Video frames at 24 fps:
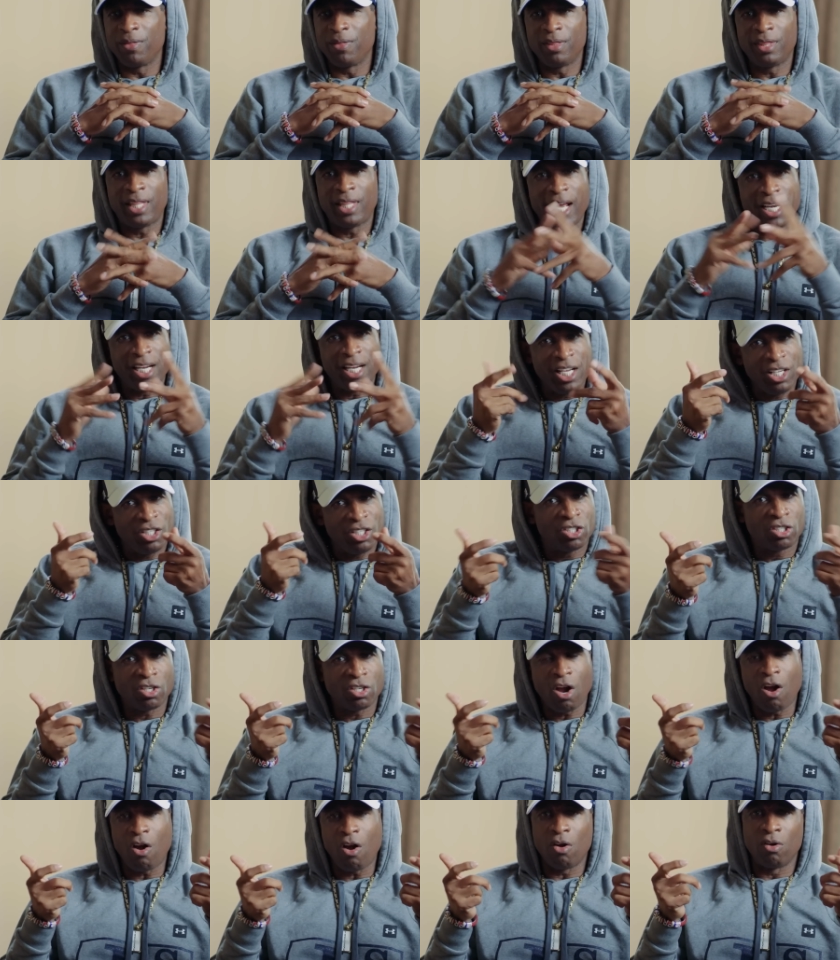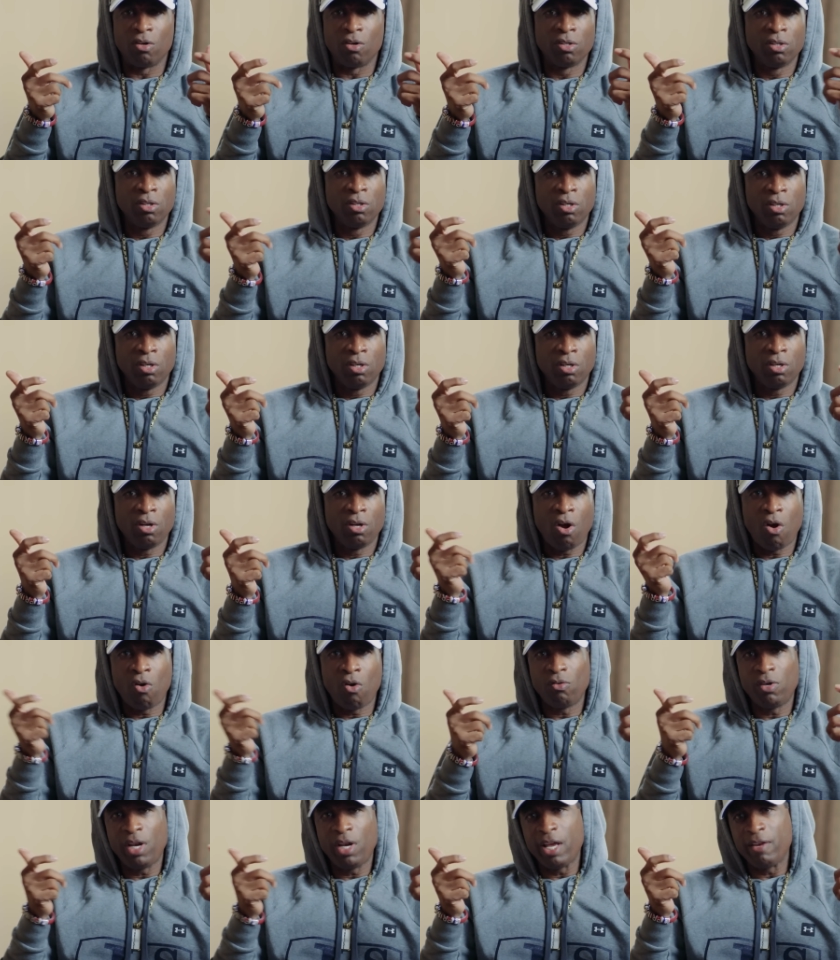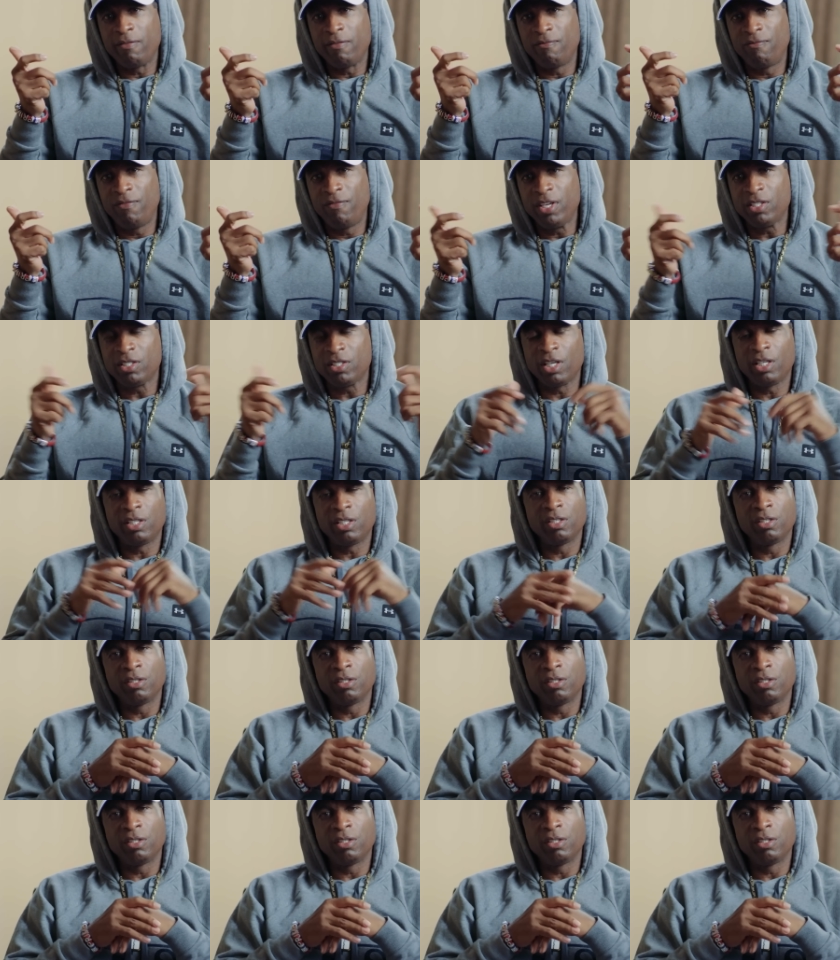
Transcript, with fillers: that he saw on that visit